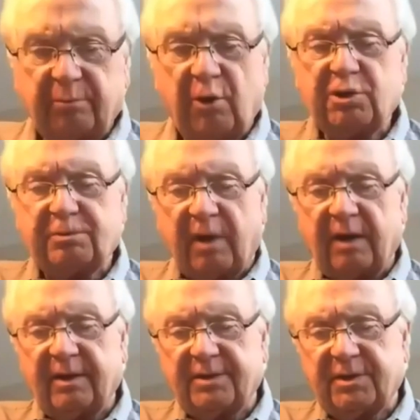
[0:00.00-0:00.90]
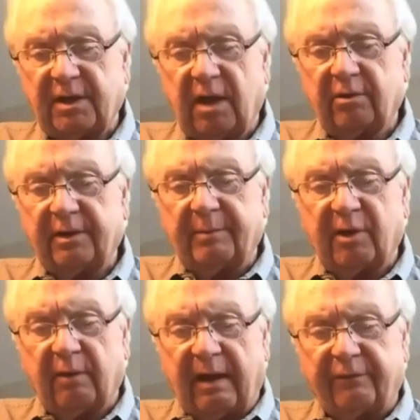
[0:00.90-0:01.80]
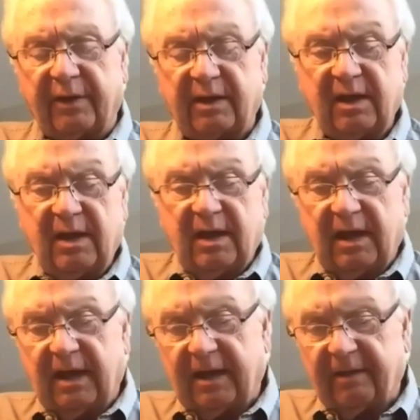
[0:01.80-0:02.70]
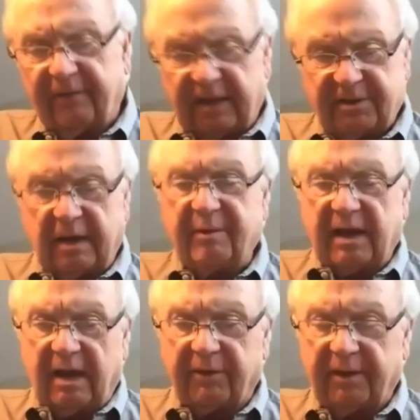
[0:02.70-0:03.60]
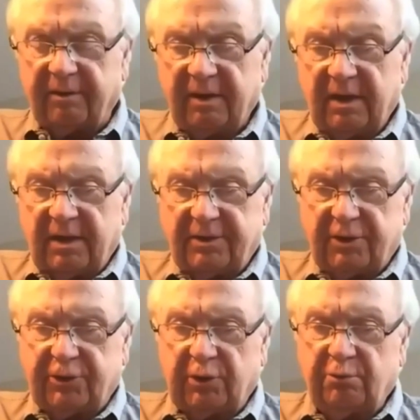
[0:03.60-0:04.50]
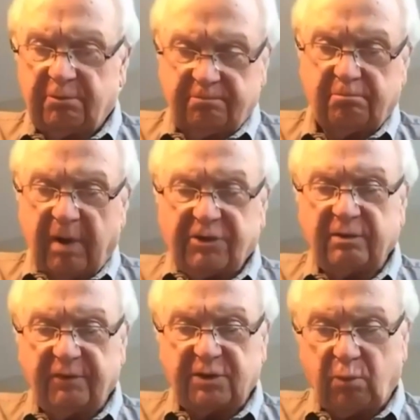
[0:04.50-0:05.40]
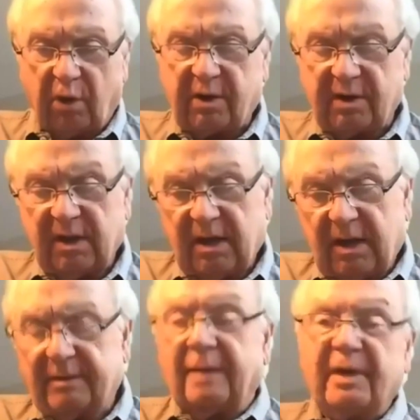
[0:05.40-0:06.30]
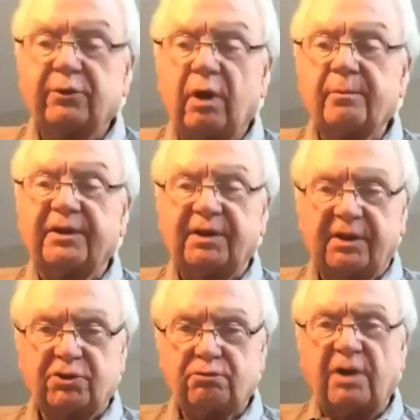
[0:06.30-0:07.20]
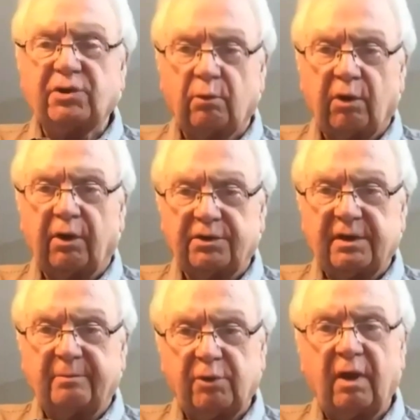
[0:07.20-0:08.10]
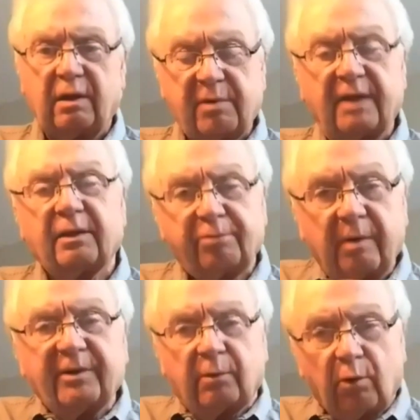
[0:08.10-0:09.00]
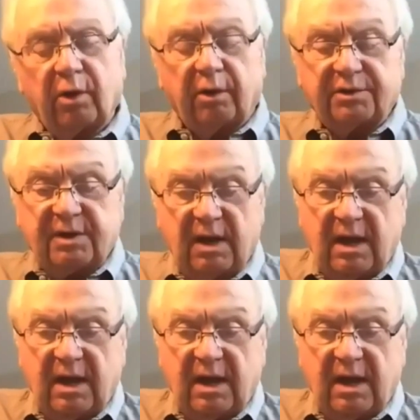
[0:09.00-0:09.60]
most part, it's a younger demographic that's coming out here to do much of this work. Now, I'm not talking about the construction workers. I'm talking about the permanent workers.